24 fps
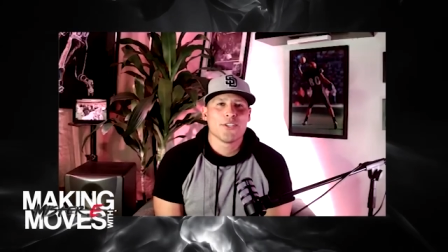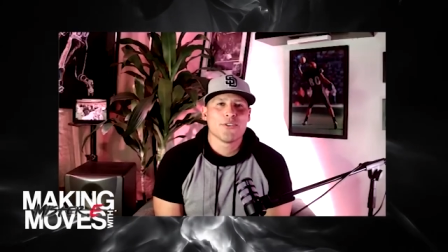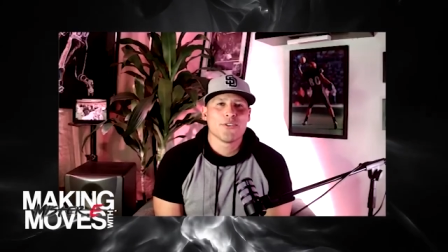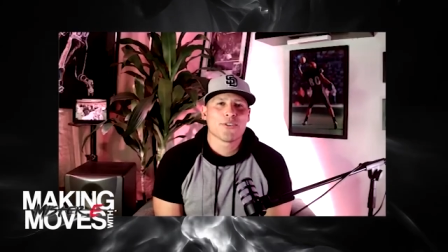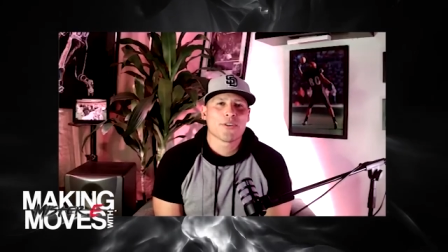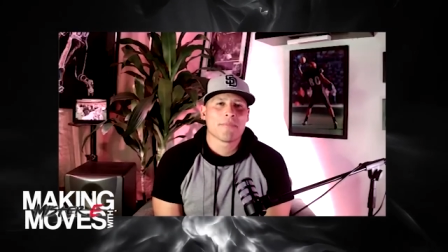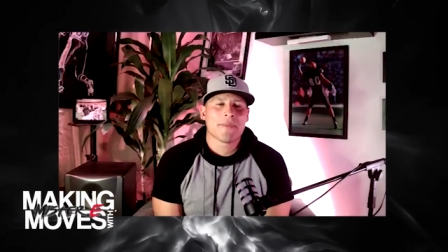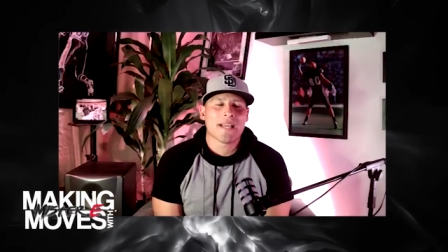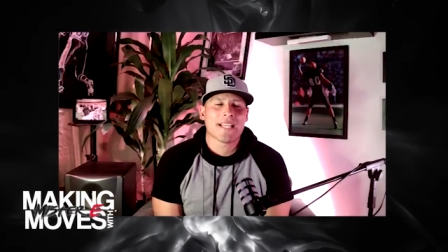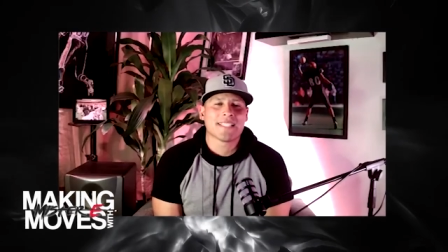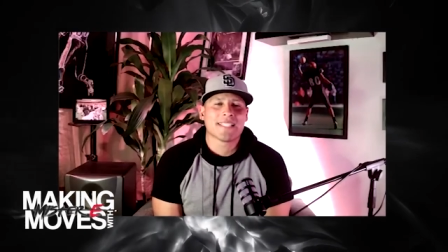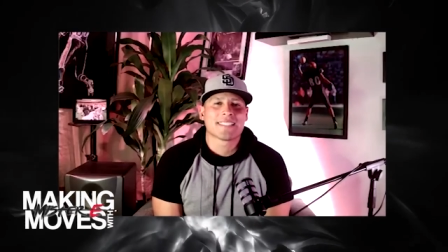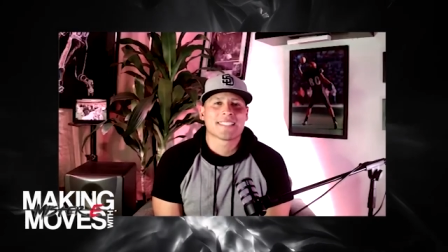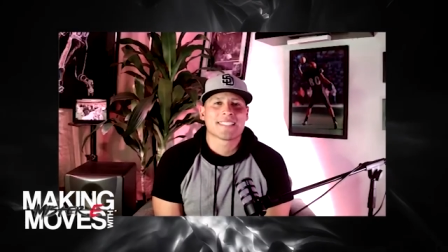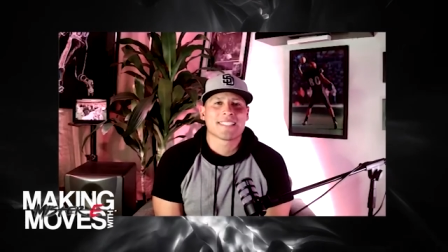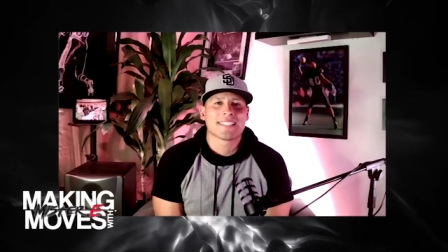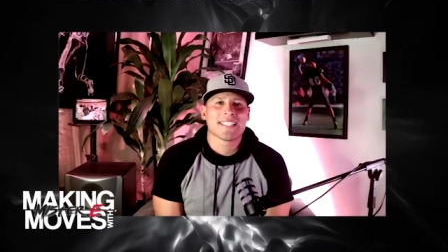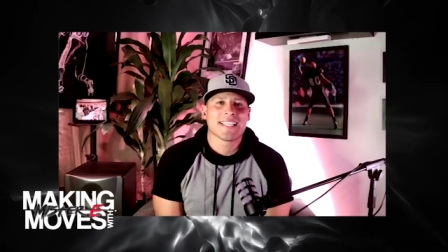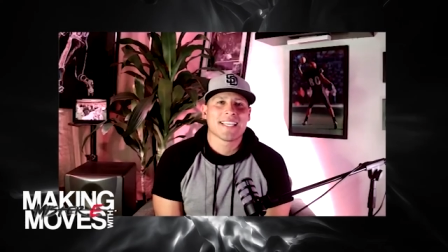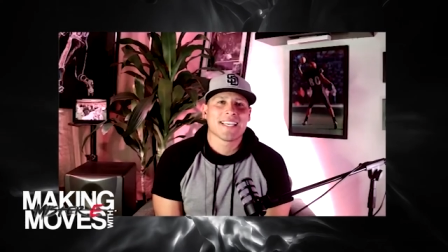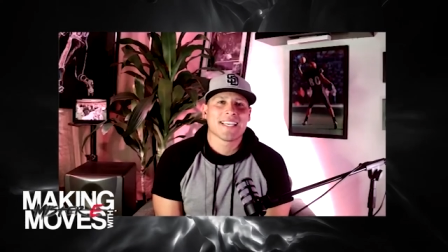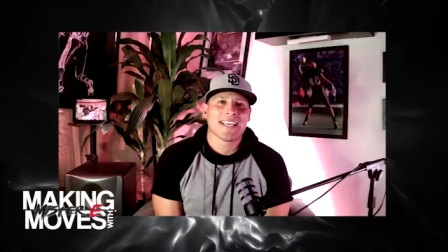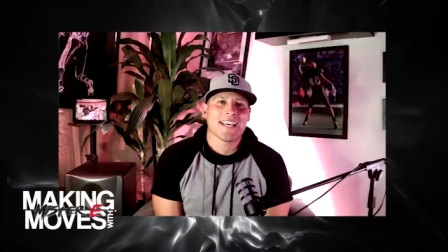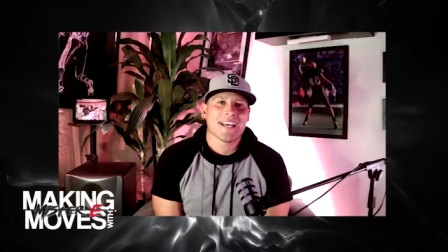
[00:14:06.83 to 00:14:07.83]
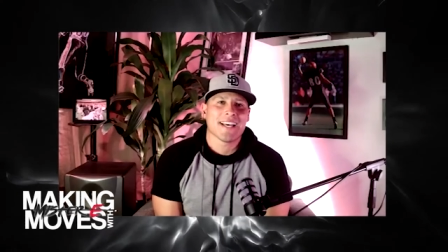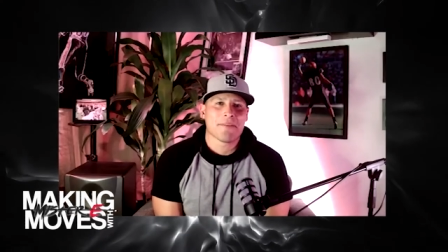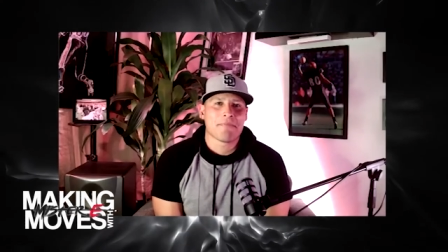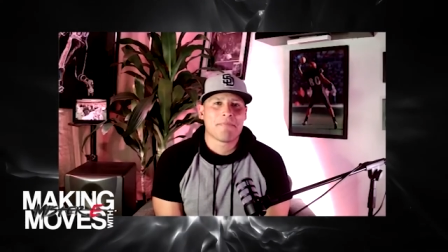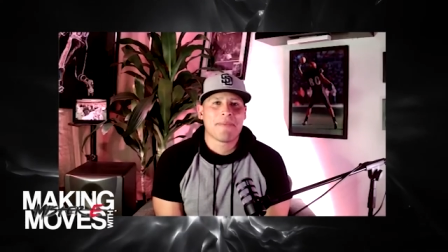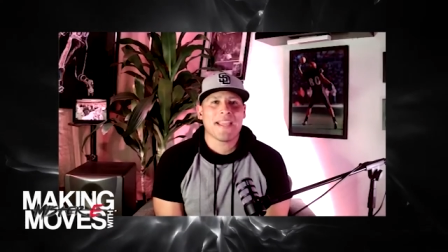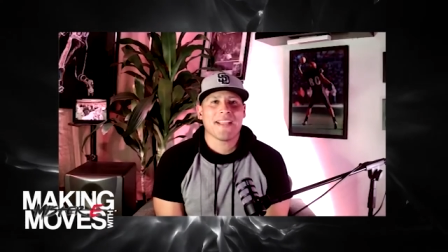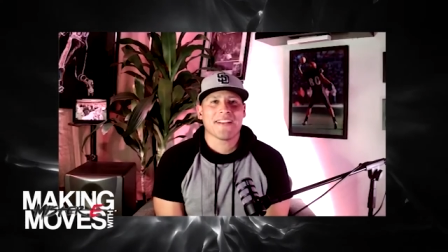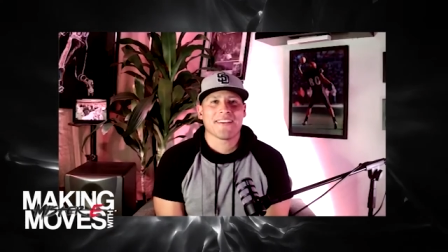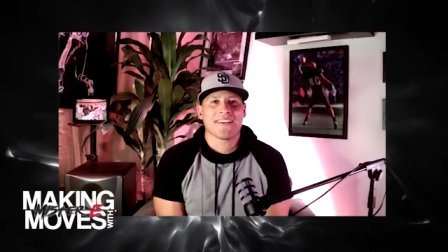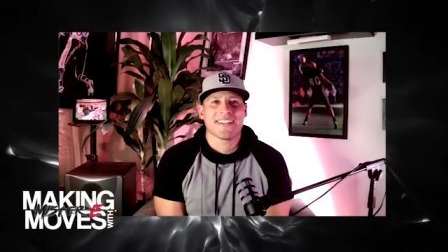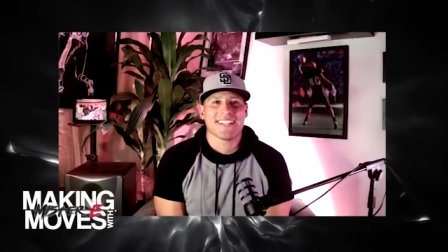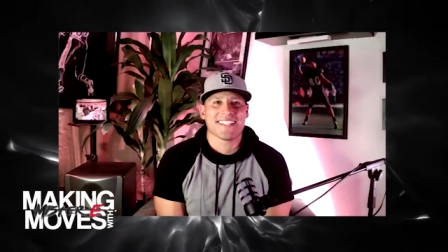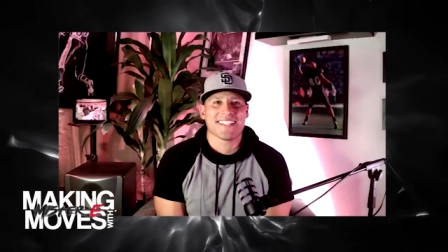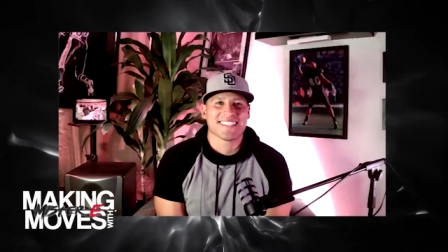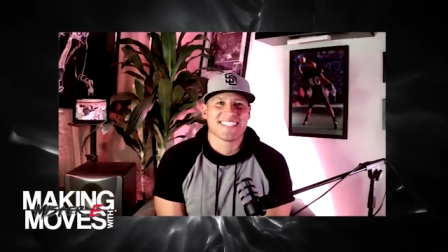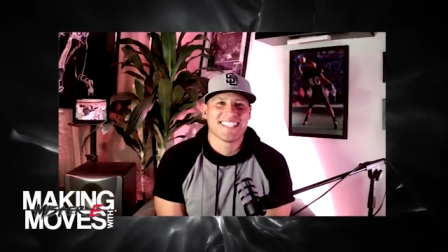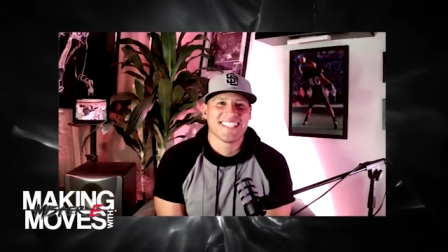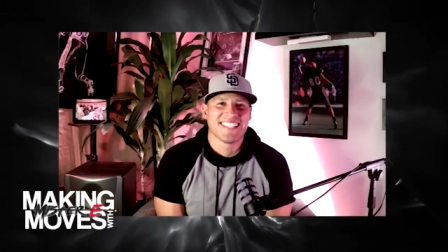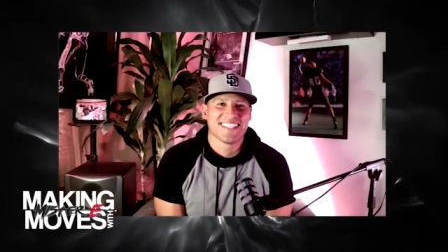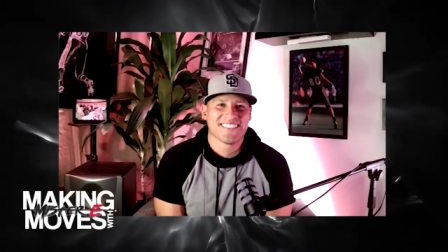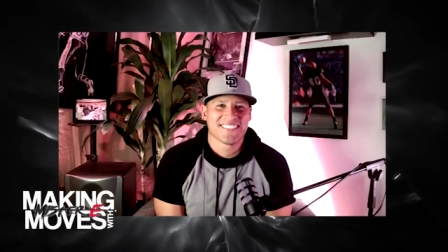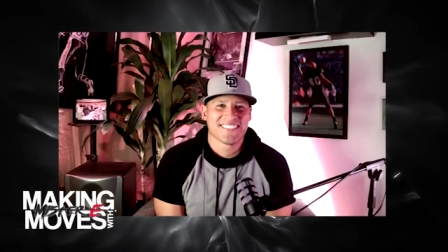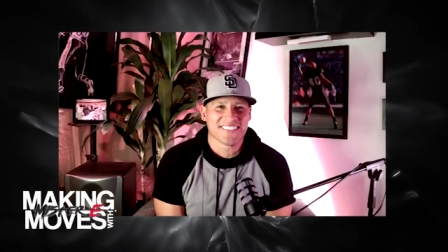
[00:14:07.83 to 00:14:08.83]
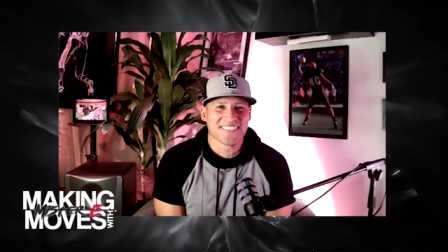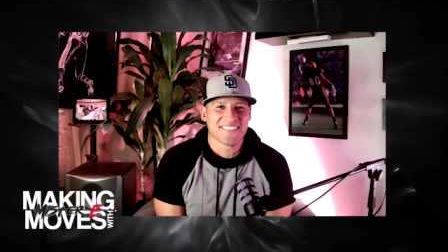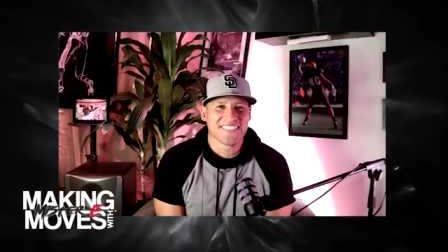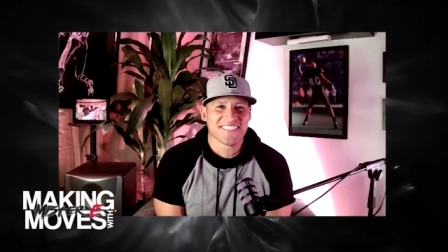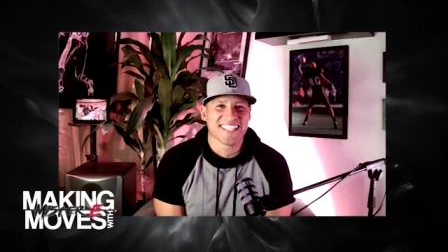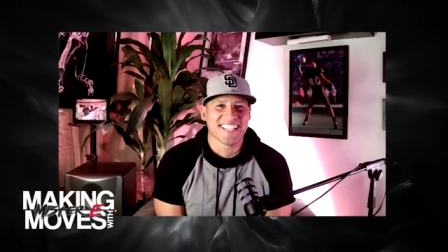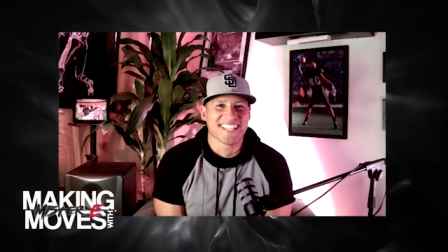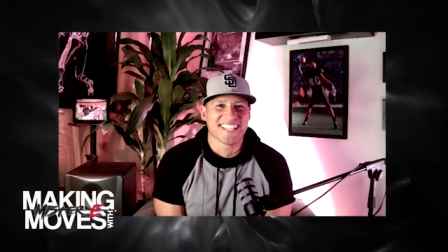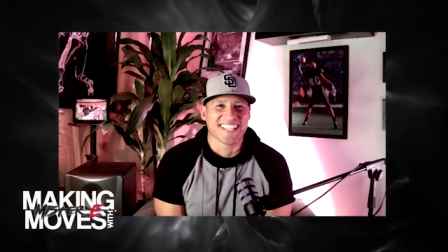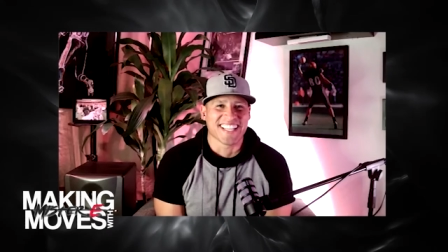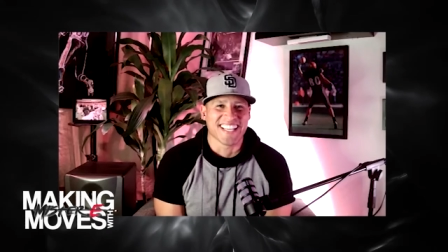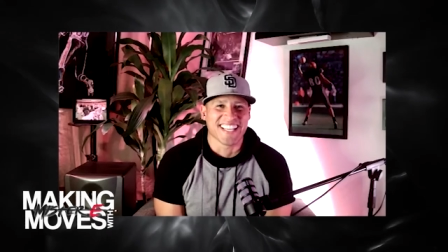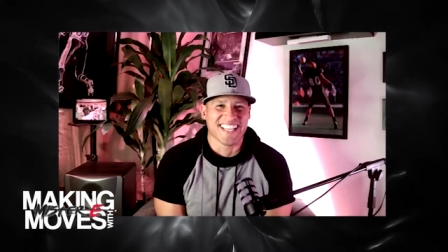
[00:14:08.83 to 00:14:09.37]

you were basically a, a parent from a young